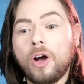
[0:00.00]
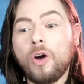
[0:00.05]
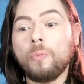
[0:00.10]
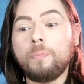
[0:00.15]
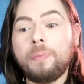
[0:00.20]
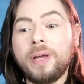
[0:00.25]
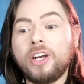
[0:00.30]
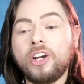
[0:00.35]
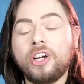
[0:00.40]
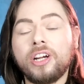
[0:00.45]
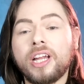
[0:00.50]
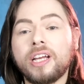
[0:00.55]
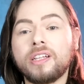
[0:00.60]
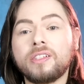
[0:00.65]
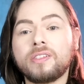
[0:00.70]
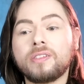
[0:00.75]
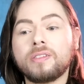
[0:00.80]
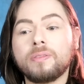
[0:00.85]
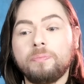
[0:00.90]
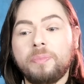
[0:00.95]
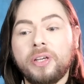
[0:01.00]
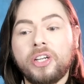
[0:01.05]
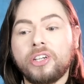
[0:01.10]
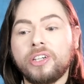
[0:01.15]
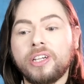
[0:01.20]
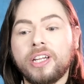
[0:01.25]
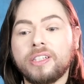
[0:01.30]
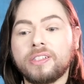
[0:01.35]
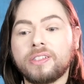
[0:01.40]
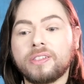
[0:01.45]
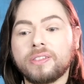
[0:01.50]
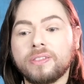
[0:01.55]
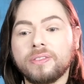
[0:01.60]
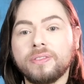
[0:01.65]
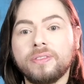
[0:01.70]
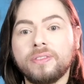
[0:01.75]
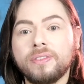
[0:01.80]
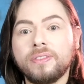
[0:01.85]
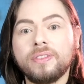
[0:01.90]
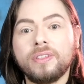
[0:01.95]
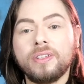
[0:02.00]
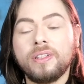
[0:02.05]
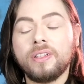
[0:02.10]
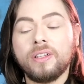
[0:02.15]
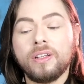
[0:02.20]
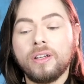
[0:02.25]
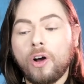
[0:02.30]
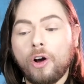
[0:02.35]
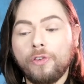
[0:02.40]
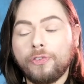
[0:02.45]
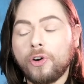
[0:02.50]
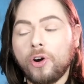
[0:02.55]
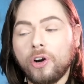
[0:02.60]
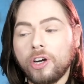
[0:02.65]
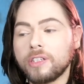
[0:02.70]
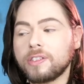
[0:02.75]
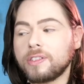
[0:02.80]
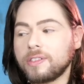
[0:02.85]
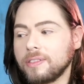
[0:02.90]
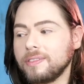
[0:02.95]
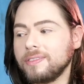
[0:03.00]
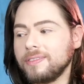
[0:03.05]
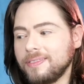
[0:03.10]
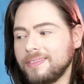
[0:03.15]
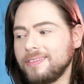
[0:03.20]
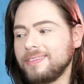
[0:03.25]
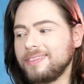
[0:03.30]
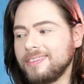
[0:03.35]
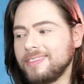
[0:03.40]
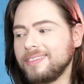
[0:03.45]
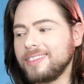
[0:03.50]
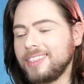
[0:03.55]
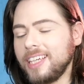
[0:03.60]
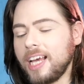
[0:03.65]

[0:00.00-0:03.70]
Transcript: Oh, that bitterness, sort of, bitterness. Yes, like of a course. Type of bitterness.